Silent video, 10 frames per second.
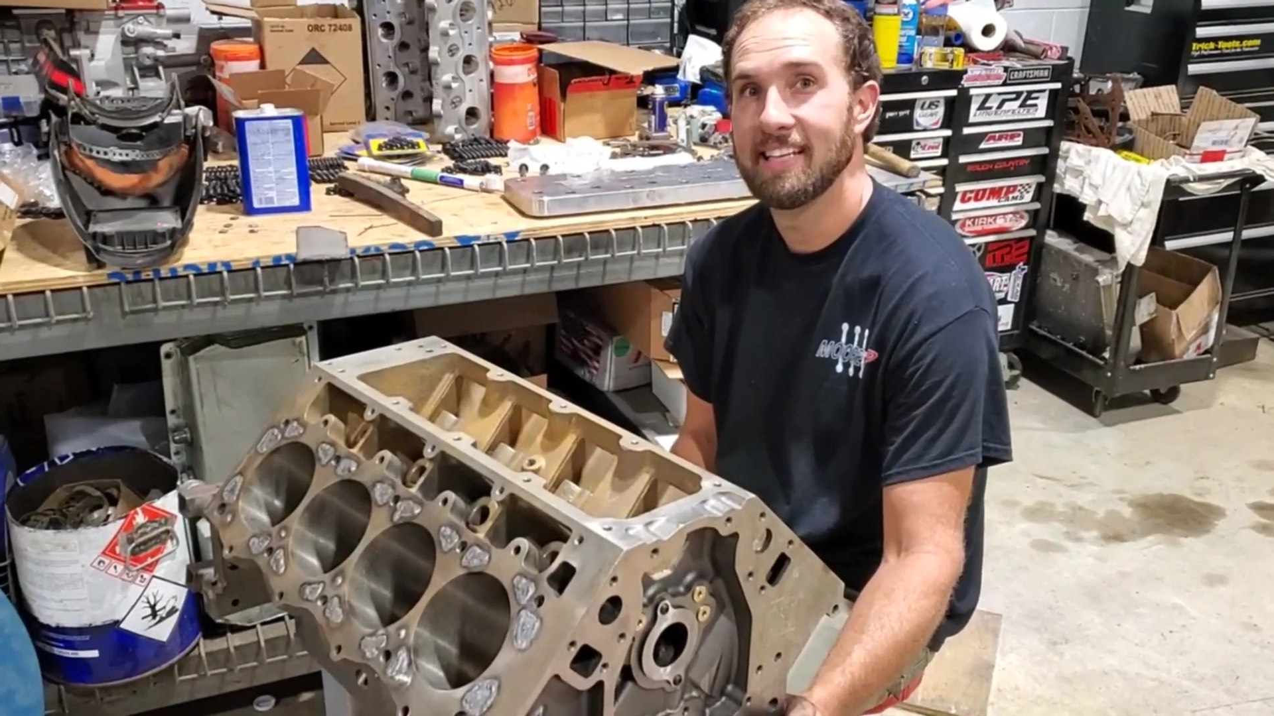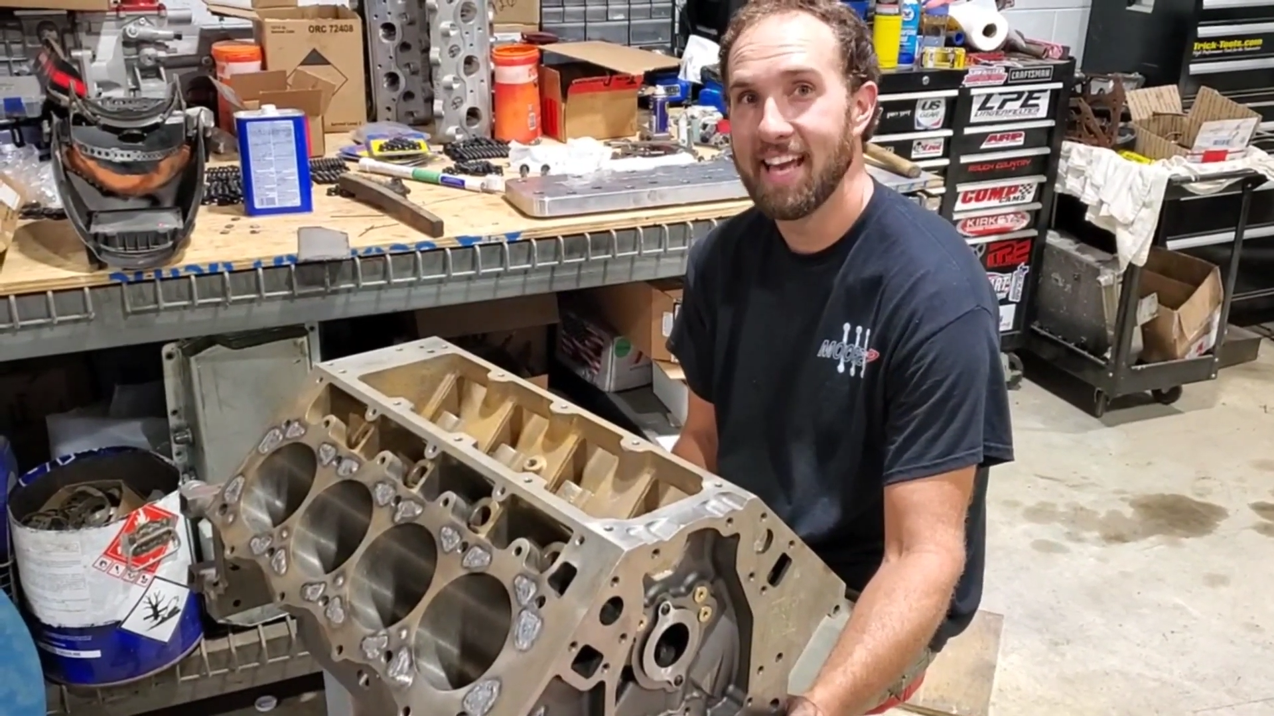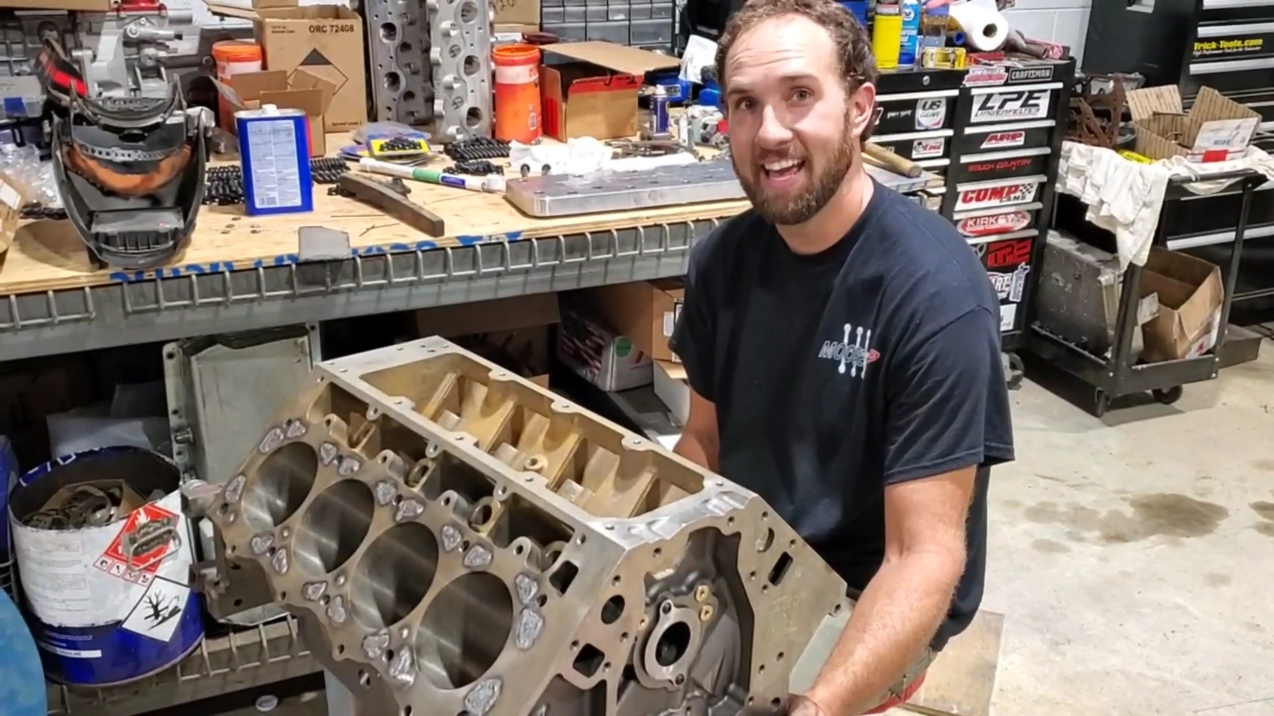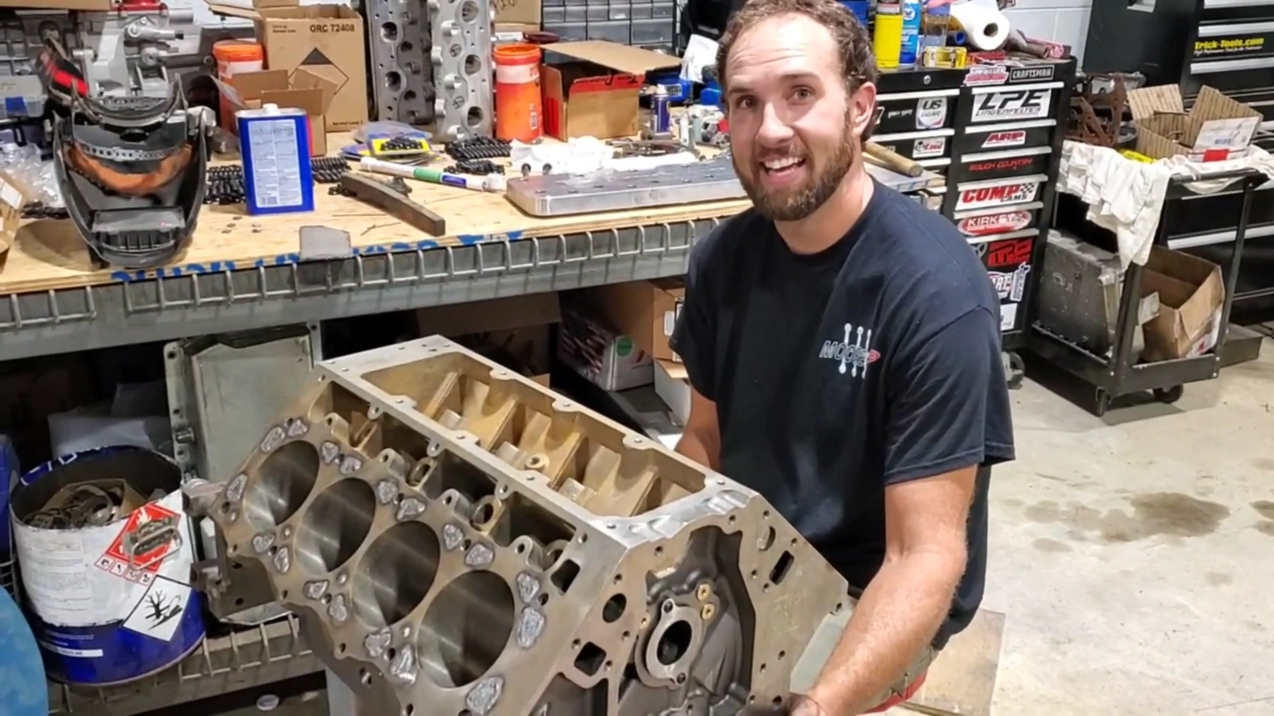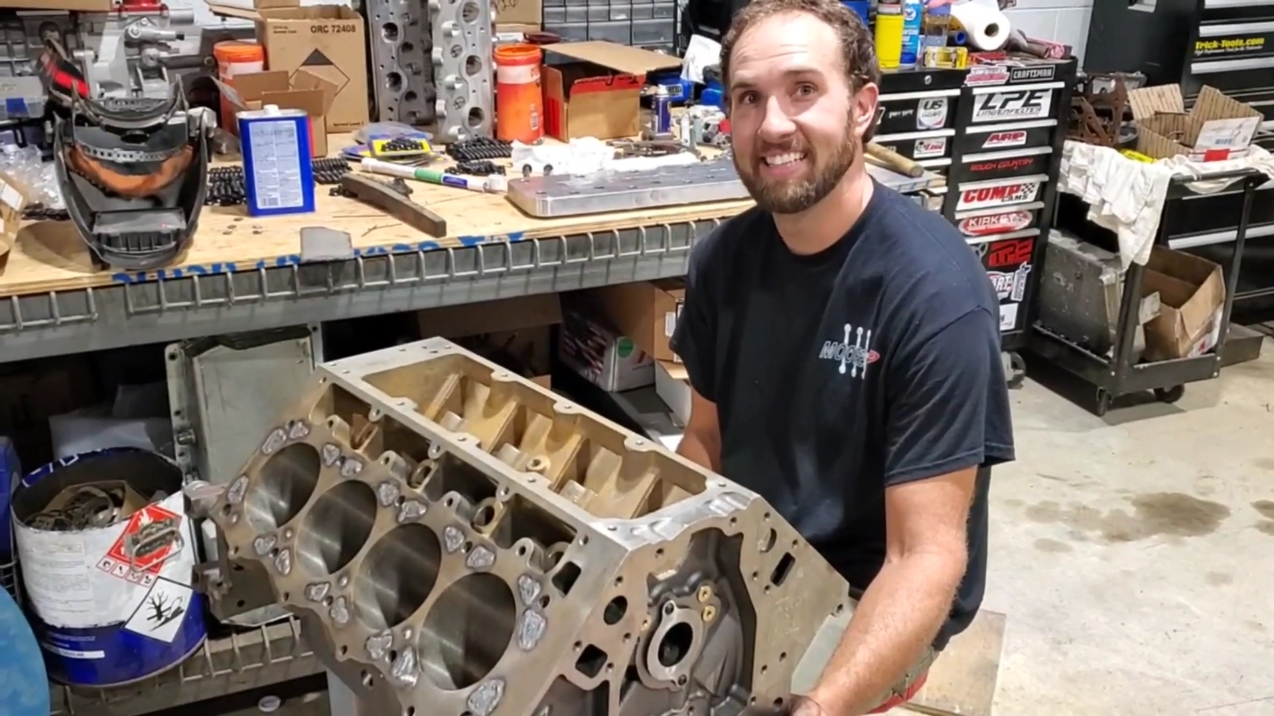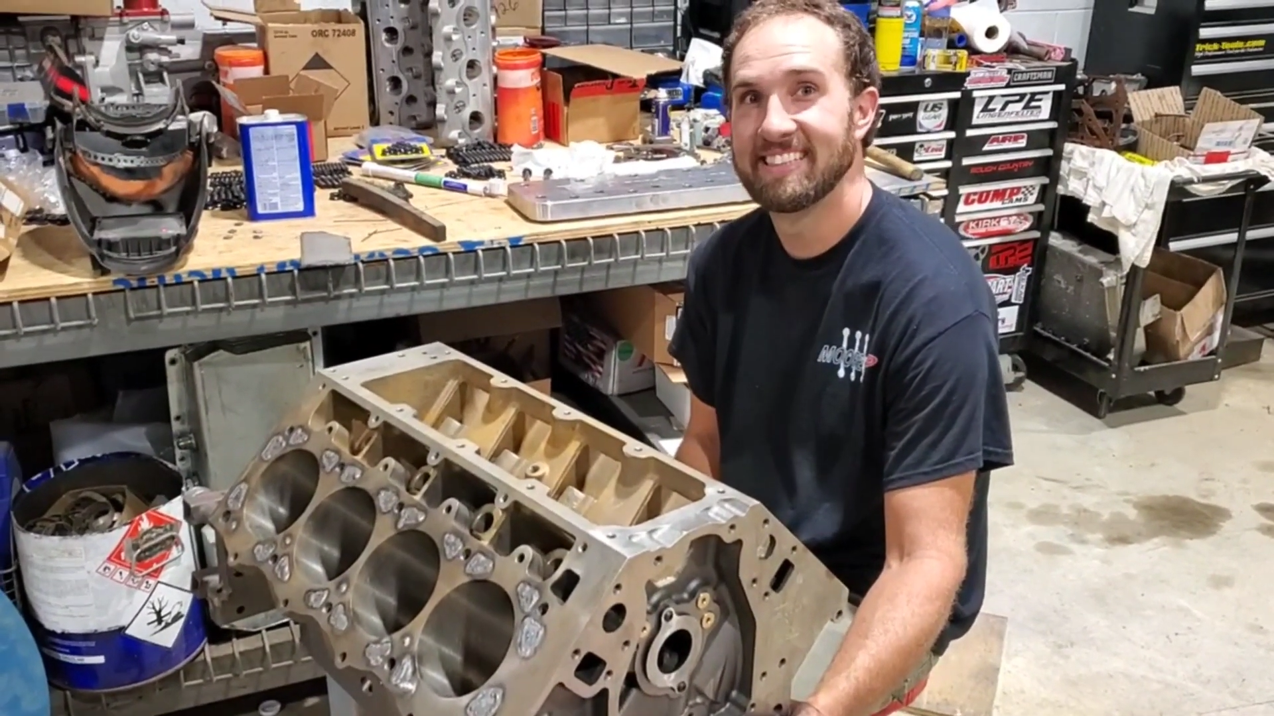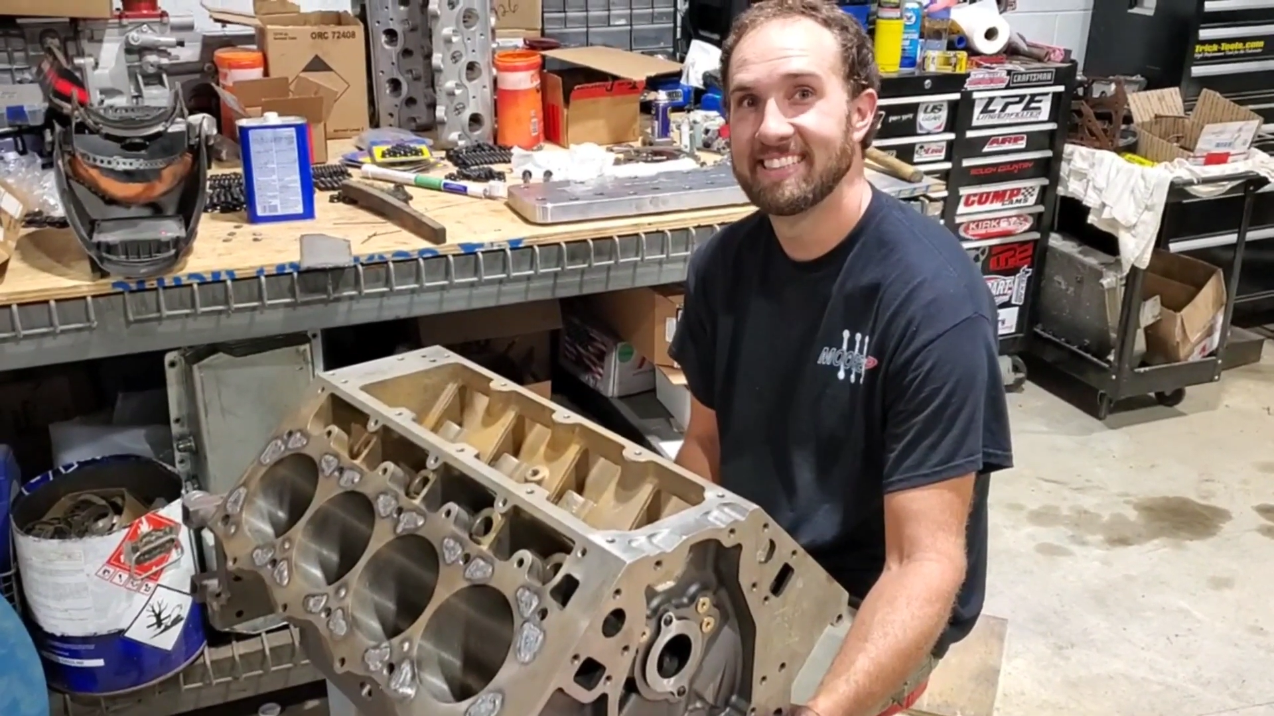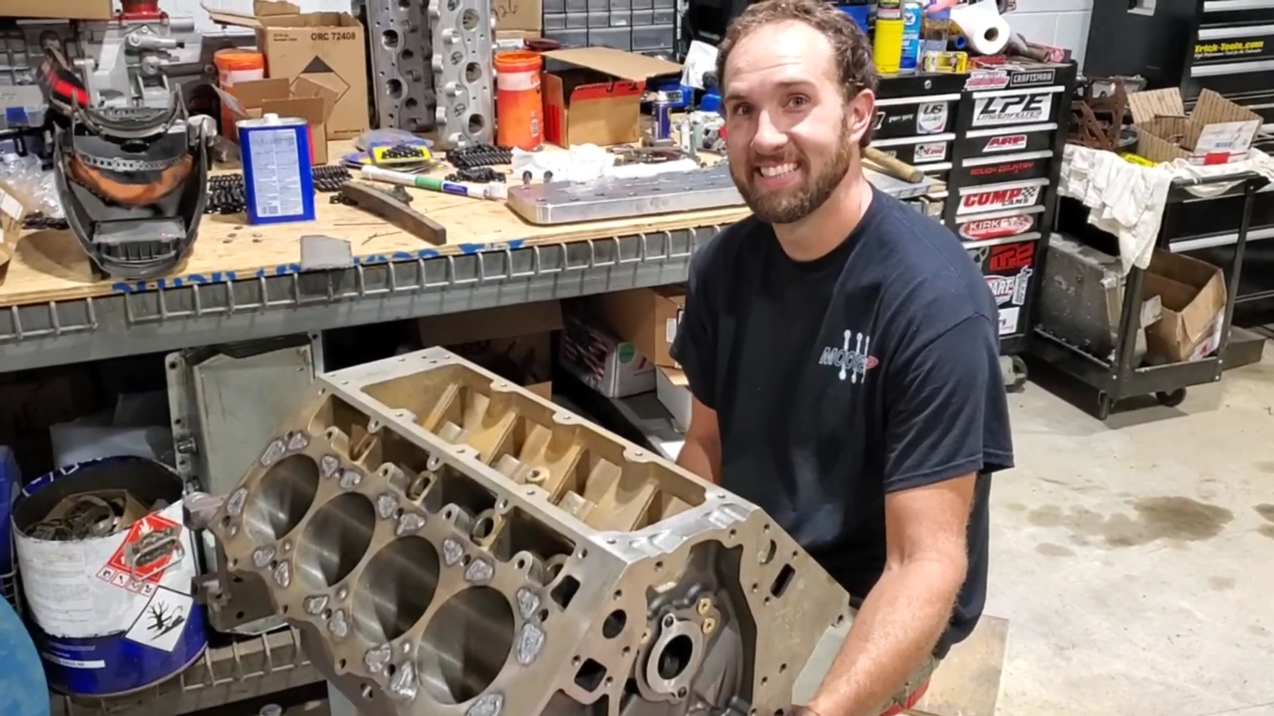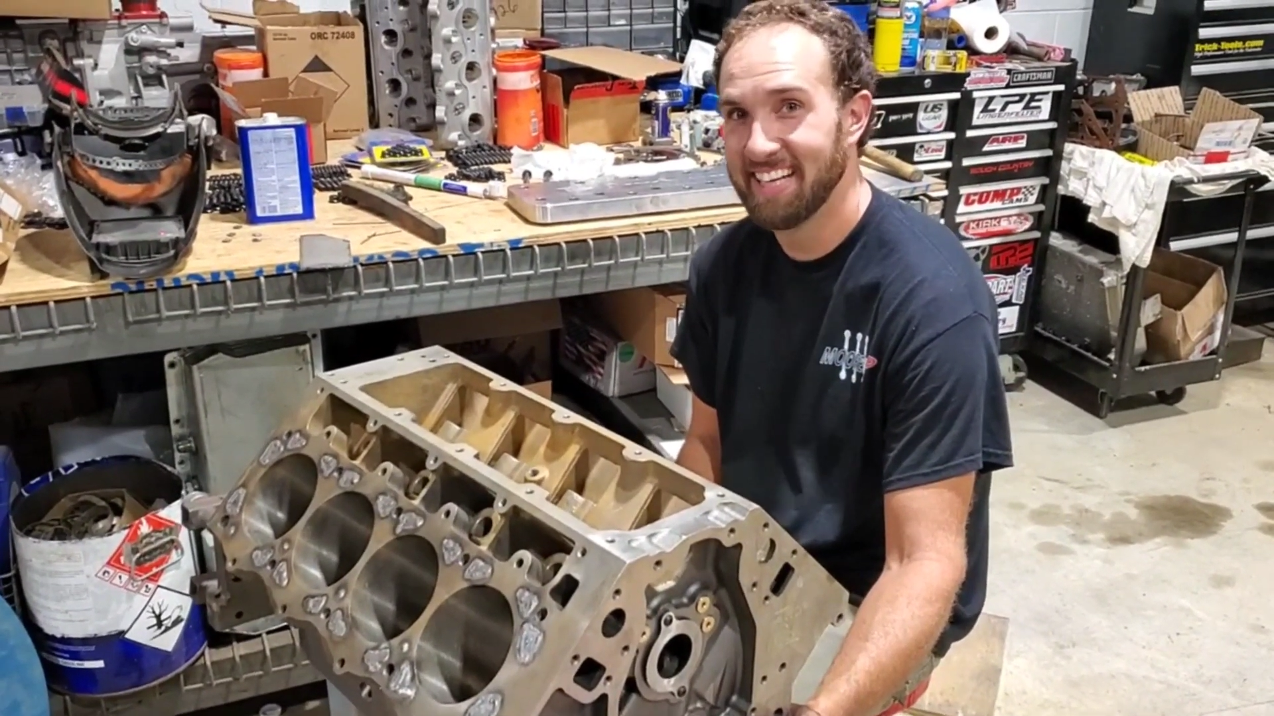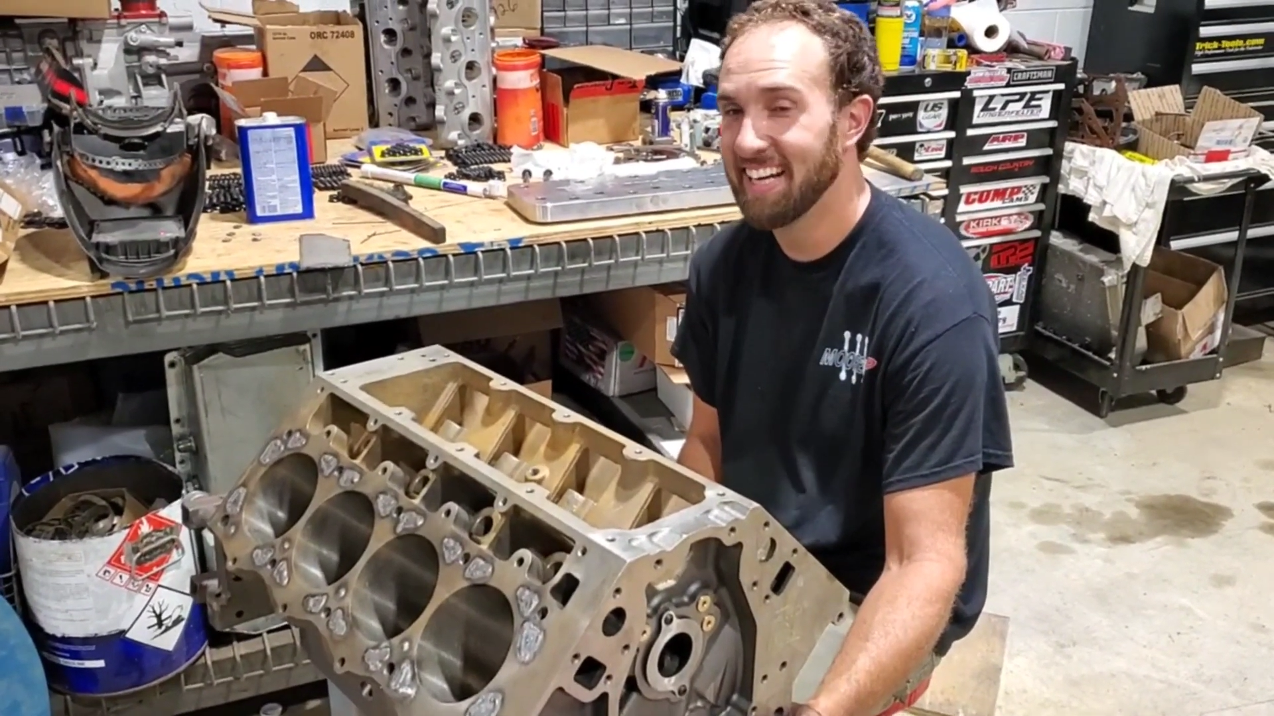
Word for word: Yes.